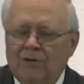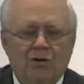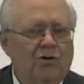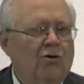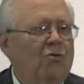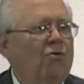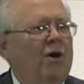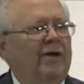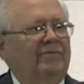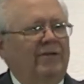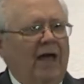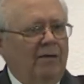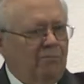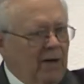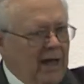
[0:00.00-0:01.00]
you know what?
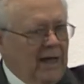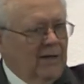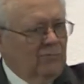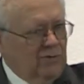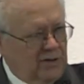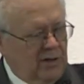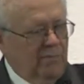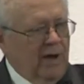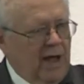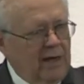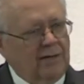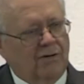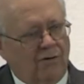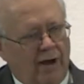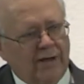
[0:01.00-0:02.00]
That man was the
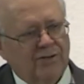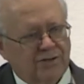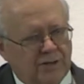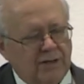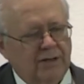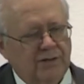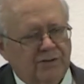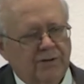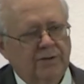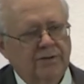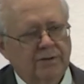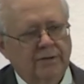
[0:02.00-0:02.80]
man Christ Jesus.